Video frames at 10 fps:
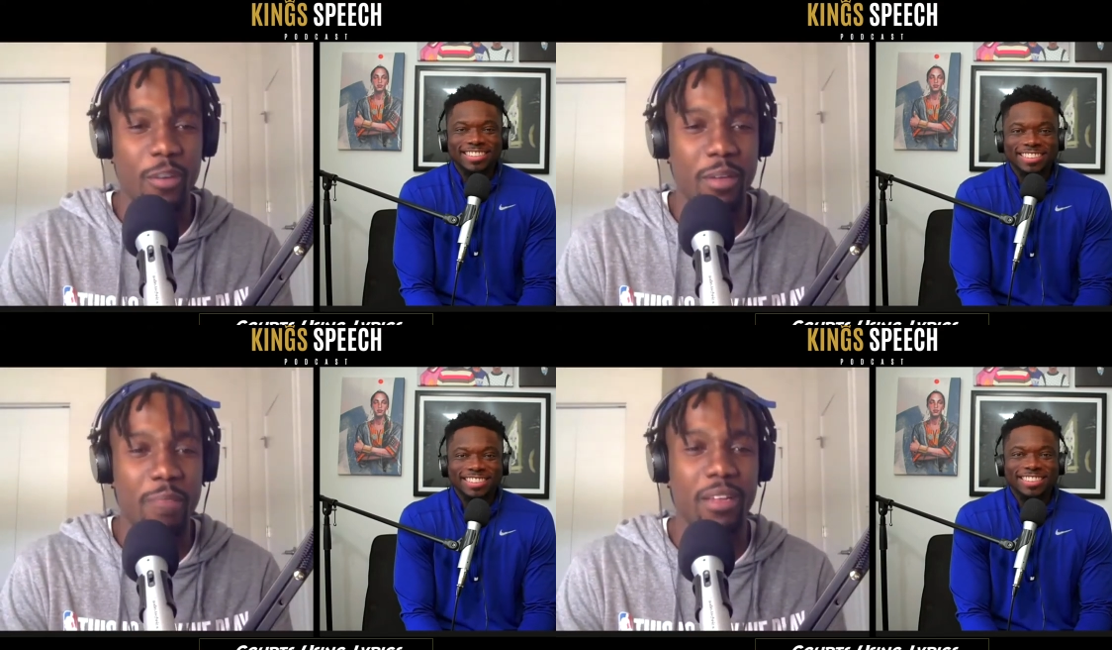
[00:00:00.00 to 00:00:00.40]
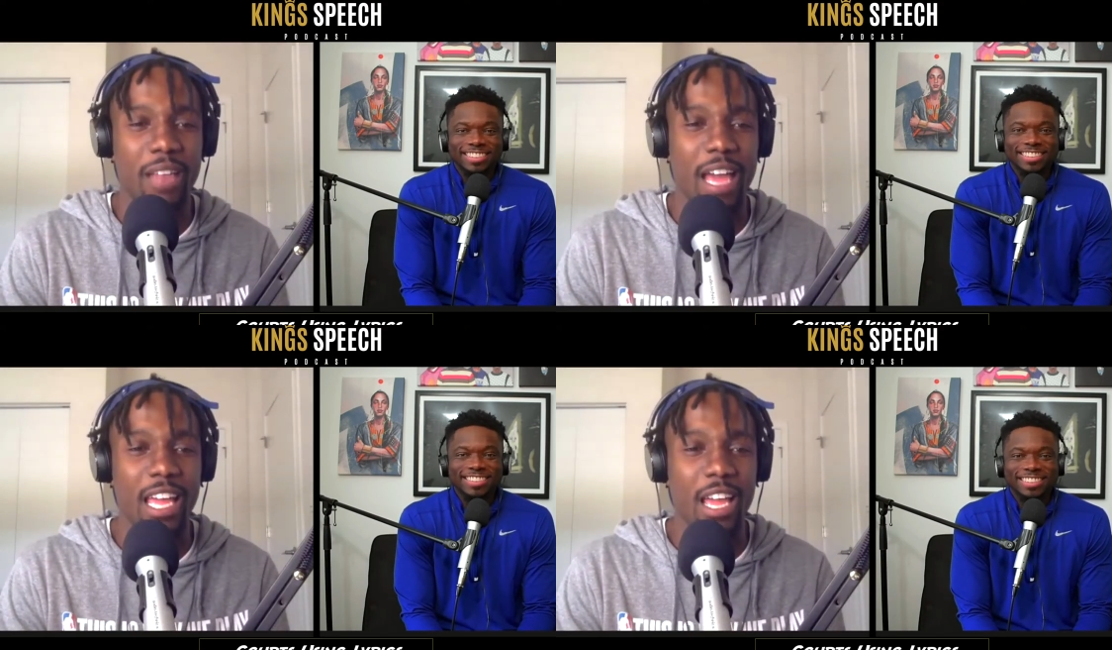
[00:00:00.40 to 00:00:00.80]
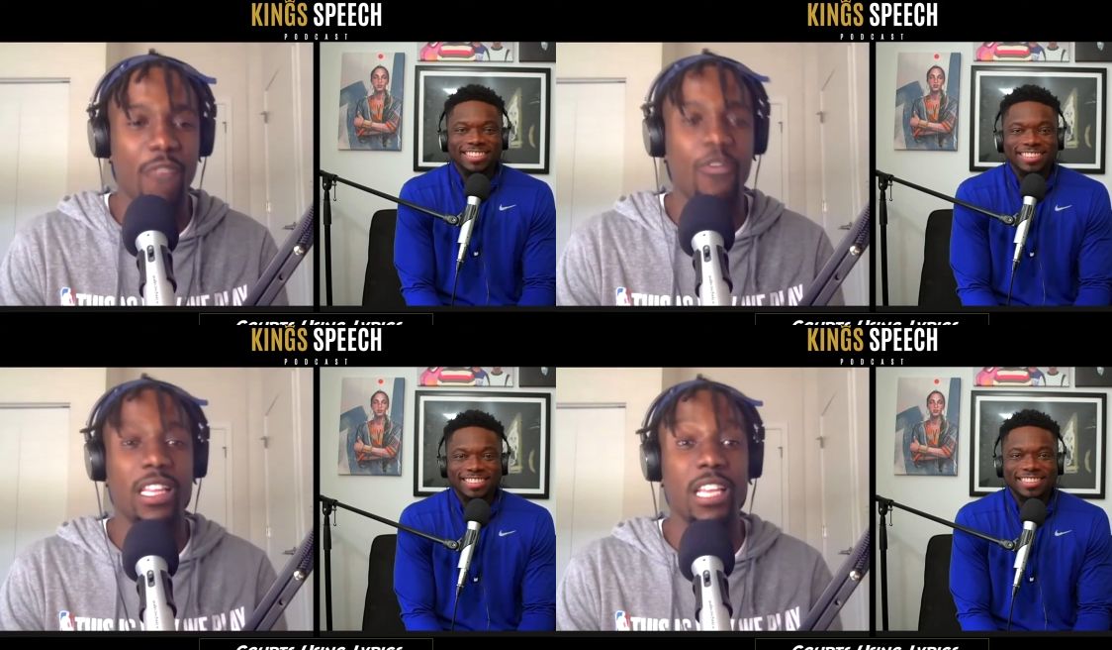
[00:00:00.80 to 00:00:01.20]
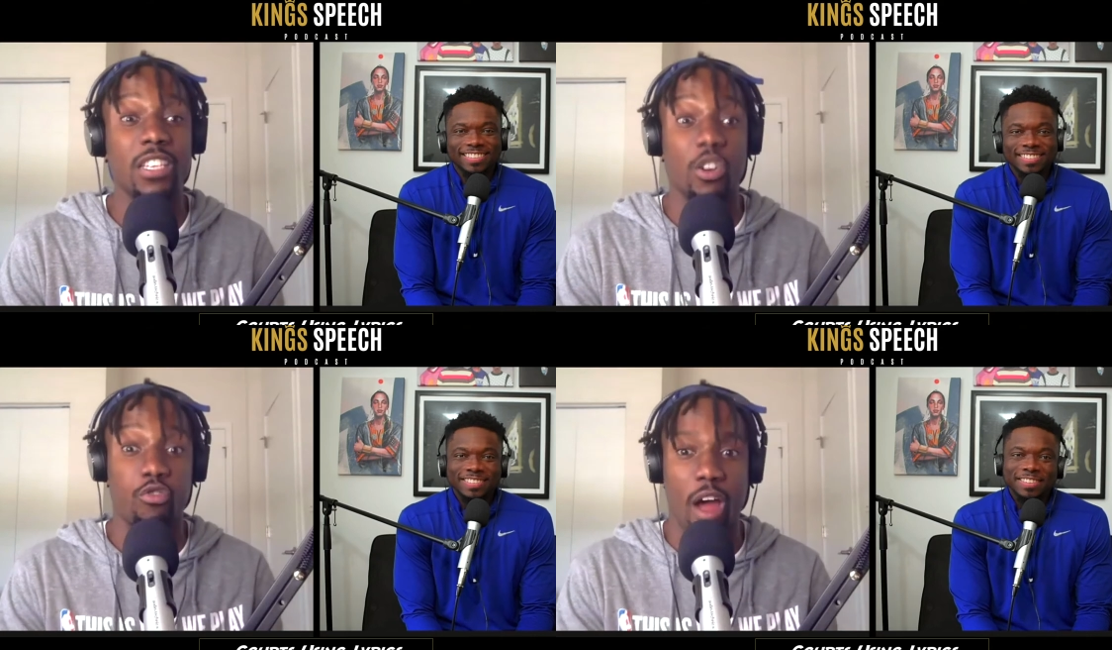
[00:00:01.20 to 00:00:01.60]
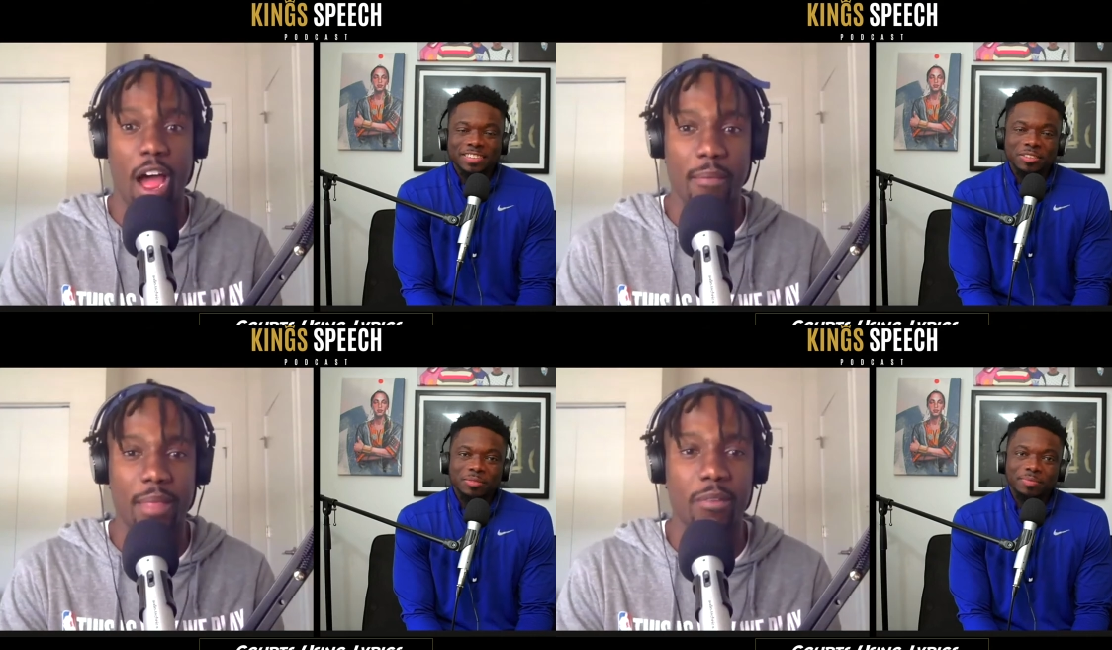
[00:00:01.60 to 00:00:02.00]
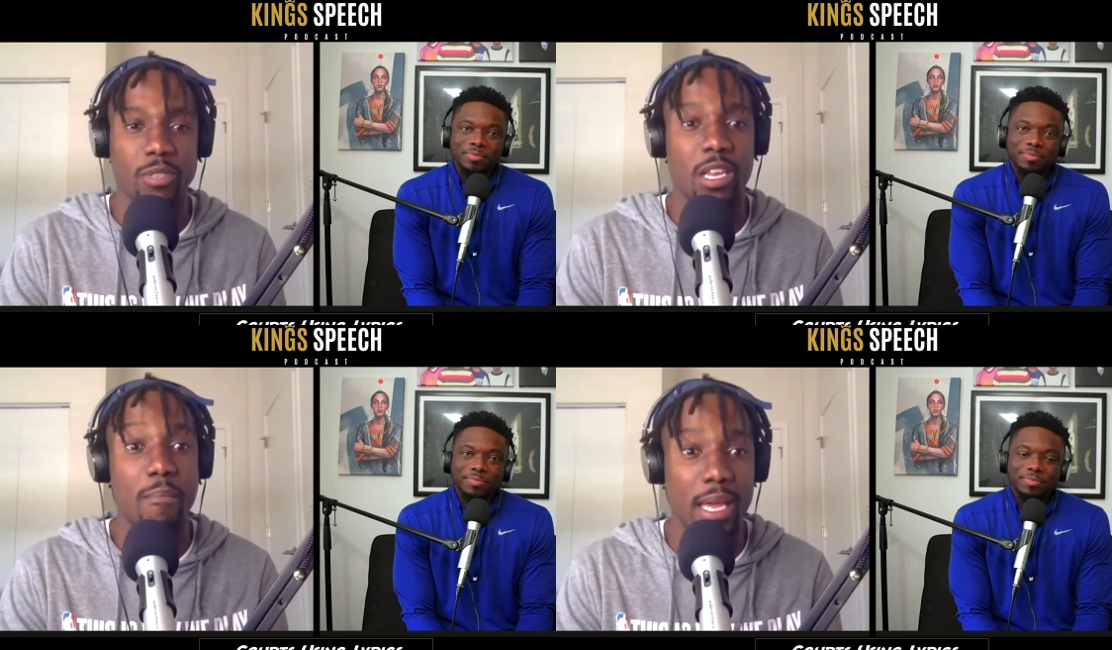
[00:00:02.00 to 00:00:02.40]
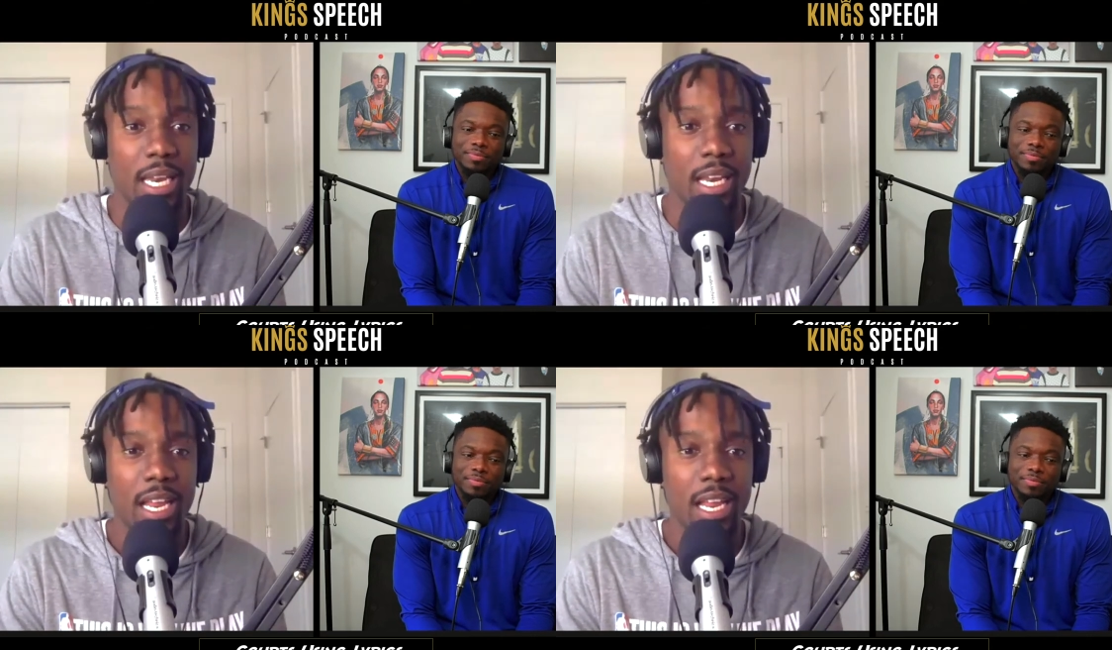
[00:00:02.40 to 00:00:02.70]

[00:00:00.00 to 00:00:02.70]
Speaker 1: But, like, if, like, there's a crime that was committed